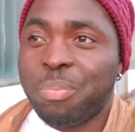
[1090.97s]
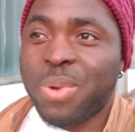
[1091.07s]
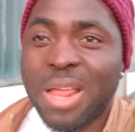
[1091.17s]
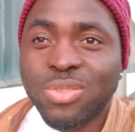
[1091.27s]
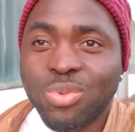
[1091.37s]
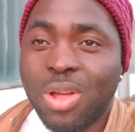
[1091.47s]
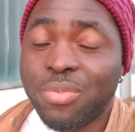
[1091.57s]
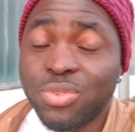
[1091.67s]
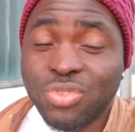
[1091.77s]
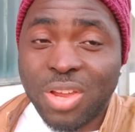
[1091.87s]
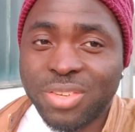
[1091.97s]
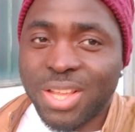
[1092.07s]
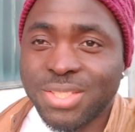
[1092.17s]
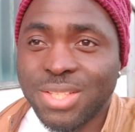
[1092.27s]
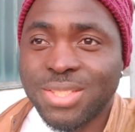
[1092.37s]
plan to have your driving
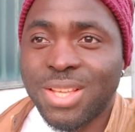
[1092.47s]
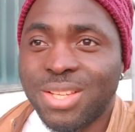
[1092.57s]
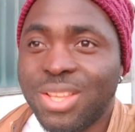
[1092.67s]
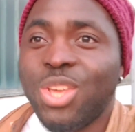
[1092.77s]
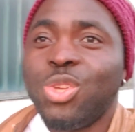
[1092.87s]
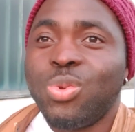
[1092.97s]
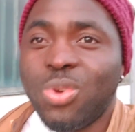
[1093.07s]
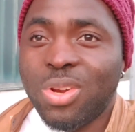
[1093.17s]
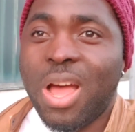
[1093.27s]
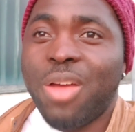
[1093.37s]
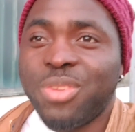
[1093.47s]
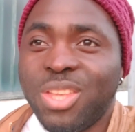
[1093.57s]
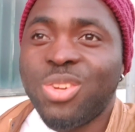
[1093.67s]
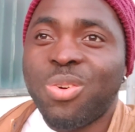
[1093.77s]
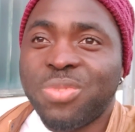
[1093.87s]
license, then you're going to have the
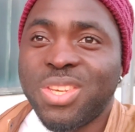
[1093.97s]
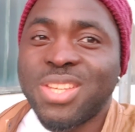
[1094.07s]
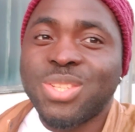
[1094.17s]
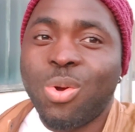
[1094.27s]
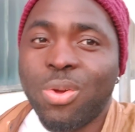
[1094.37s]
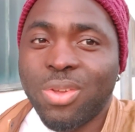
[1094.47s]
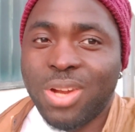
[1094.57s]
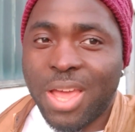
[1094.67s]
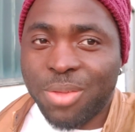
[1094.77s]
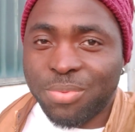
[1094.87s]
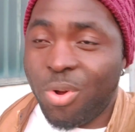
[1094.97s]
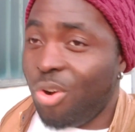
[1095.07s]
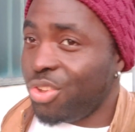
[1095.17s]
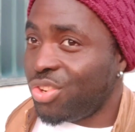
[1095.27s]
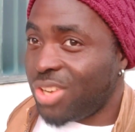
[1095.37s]
inconvenience all your
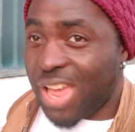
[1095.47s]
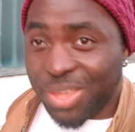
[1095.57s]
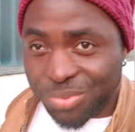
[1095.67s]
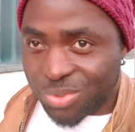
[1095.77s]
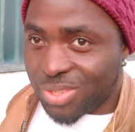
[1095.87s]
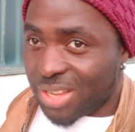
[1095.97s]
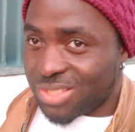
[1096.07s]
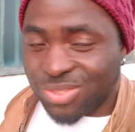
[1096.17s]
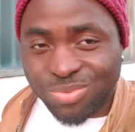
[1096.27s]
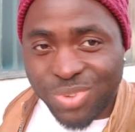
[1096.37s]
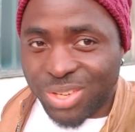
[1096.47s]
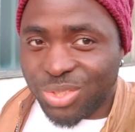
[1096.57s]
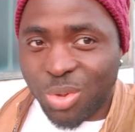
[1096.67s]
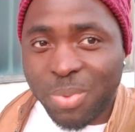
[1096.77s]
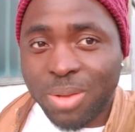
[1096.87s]
life. That's very
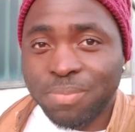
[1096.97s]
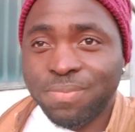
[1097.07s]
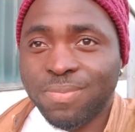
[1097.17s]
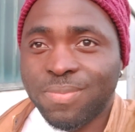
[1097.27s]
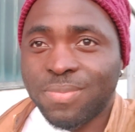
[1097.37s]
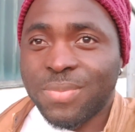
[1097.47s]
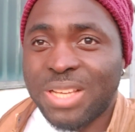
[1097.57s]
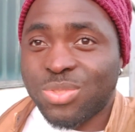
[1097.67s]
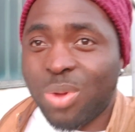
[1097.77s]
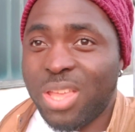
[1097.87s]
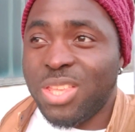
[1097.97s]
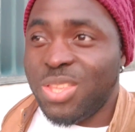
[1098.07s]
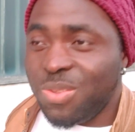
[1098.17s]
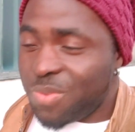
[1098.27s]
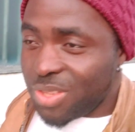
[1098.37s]
normal. That's why
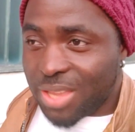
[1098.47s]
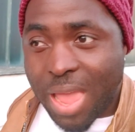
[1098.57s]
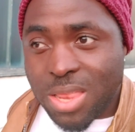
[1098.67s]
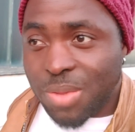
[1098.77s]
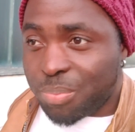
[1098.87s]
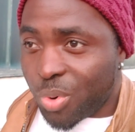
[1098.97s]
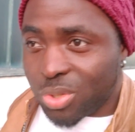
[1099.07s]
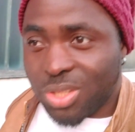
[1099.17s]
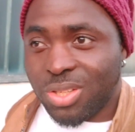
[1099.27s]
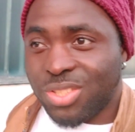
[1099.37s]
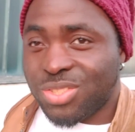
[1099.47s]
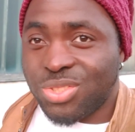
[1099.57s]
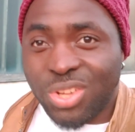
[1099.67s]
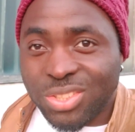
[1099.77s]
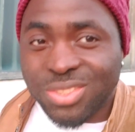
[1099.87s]
even anybody, it's
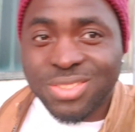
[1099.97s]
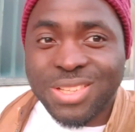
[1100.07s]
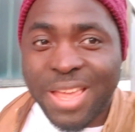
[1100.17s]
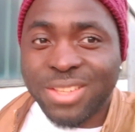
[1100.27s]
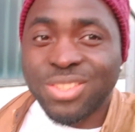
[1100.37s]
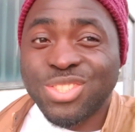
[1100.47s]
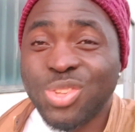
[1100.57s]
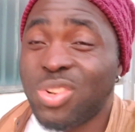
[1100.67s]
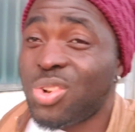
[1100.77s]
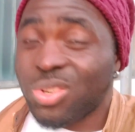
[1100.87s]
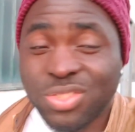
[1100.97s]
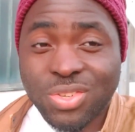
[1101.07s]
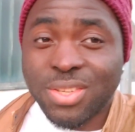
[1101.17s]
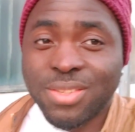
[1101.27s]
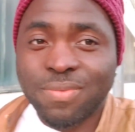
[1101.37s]
not
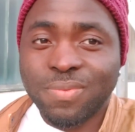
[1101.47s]
luxury.